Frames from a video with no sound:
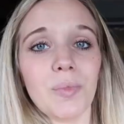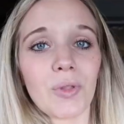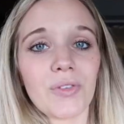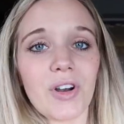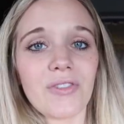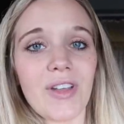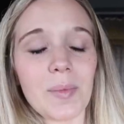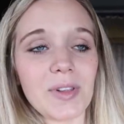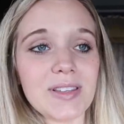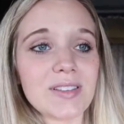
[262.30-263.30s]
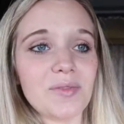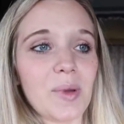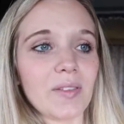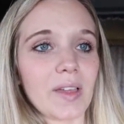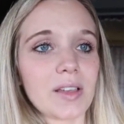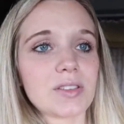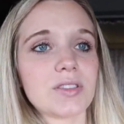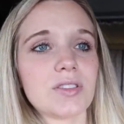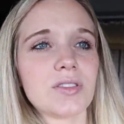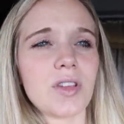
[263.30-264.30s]
Both of our families have been like
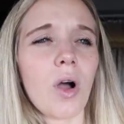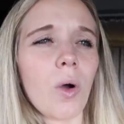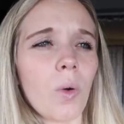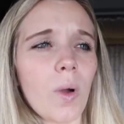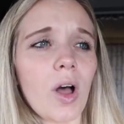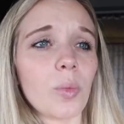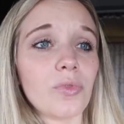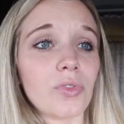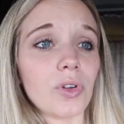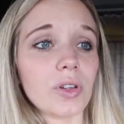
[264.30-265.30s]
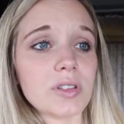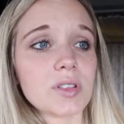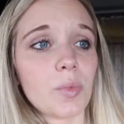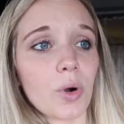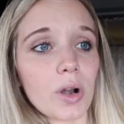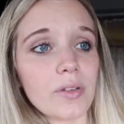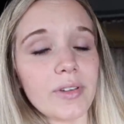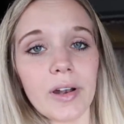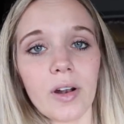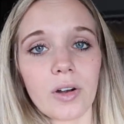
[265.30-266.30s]
so helpful and supportive,
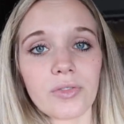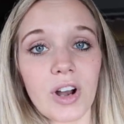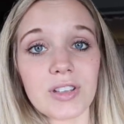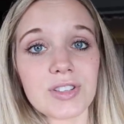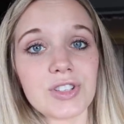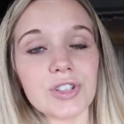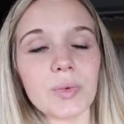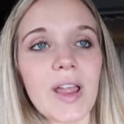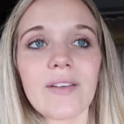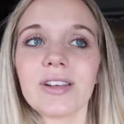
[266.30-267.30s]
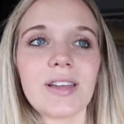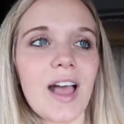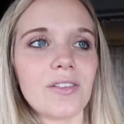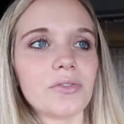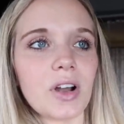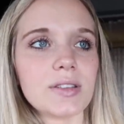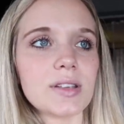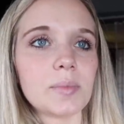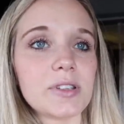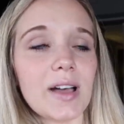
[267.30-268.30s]
and our friends too. We haven't had friends
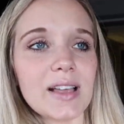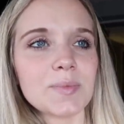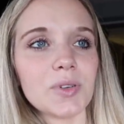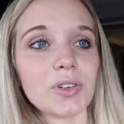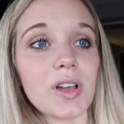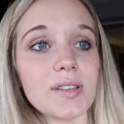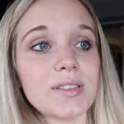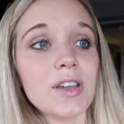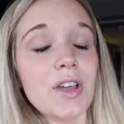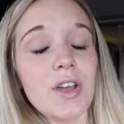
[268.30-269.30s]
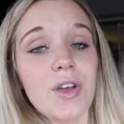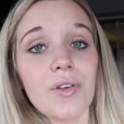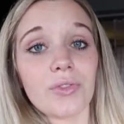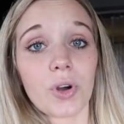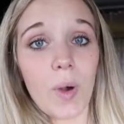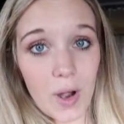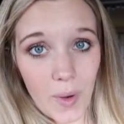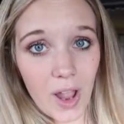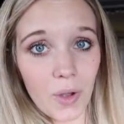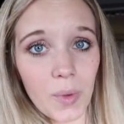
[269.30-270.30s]
up to the hospital because for quite a
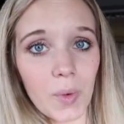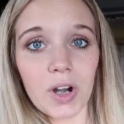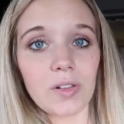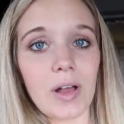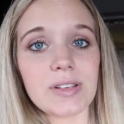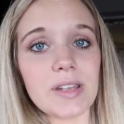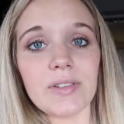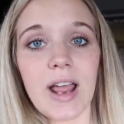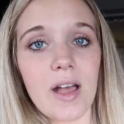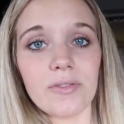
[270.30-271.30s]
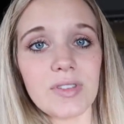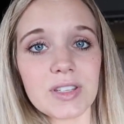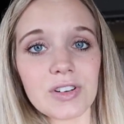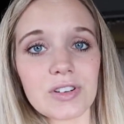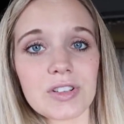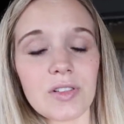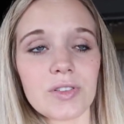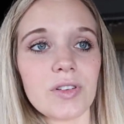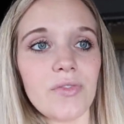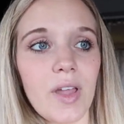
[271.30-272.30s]
while we weren't allowed to even have visitors other
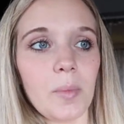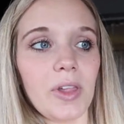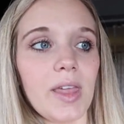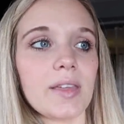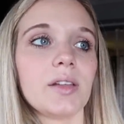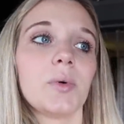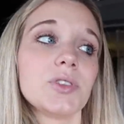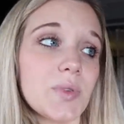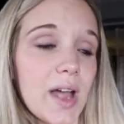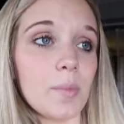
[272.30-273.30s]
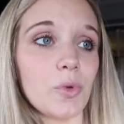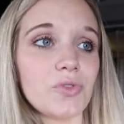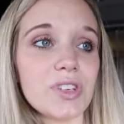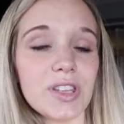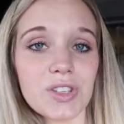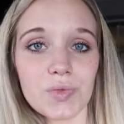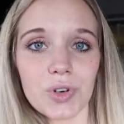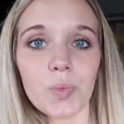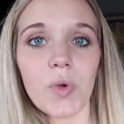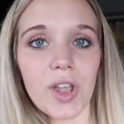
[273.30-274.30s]
than family, and then once we got moved to this
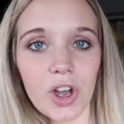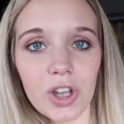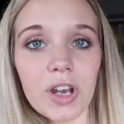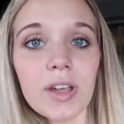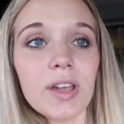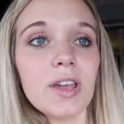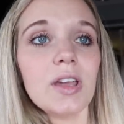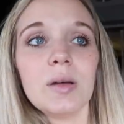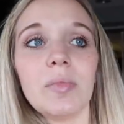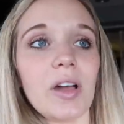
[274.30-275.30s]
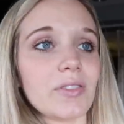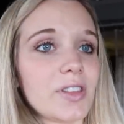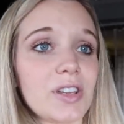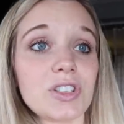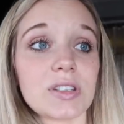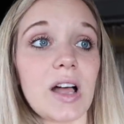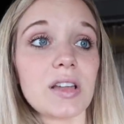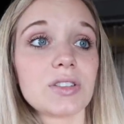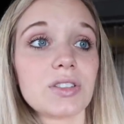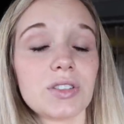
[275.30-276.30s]
room we could. But everything just
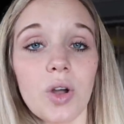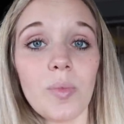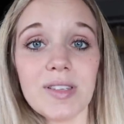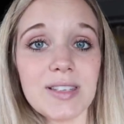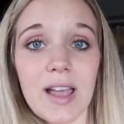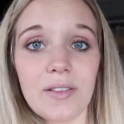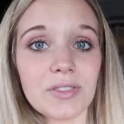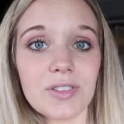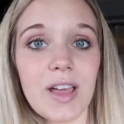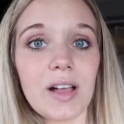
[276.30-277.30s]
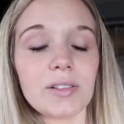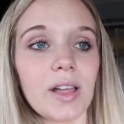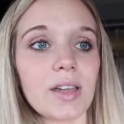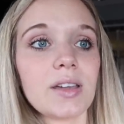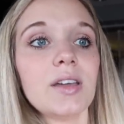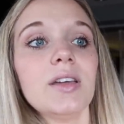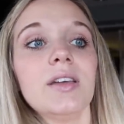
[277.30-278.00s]
got so busy after that. Like,